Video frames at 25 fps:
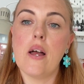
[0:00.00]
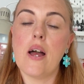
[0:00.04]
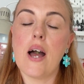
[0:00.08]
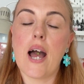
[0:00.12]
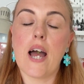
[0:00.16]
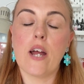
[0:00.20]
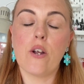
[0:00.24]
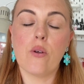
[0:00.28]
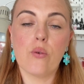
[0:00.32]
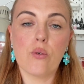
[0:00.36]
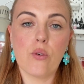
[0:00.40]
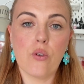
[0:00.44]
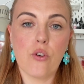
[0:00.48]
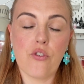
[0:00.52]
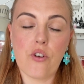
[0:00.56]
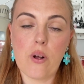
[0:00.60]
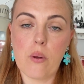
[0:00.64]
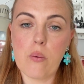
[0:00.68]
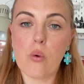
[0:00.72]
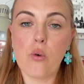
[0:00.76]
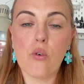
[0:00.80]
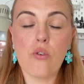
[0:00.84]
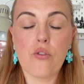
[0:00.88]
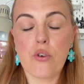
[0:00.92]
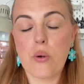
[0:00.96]
I don't know if
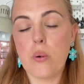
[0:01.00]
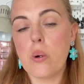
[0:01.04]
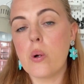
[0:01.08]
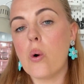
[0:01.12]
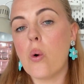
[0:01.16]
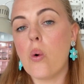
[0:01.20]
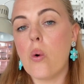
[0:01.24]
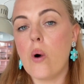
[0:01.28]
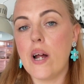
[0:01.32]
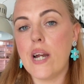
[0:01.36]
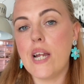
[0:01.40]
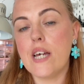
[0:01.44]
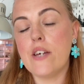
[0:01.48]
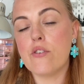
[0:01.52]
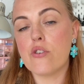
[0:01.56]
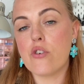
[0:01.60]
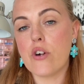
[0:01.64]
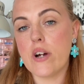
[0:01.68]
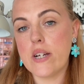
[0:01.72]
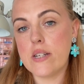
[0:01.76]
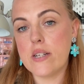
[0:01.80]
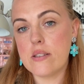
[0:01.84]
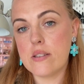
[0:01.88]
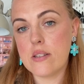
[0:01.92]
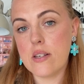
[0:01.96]
I'm going through a quarter life
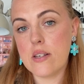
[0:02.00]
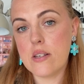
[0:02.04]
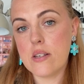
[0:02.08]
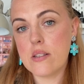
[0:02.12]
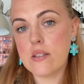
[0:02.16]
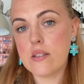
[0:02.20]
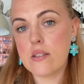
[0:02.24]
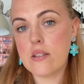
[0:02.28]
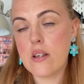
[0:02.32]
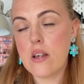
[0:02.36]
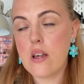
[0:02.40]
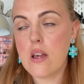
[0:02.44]
crisis.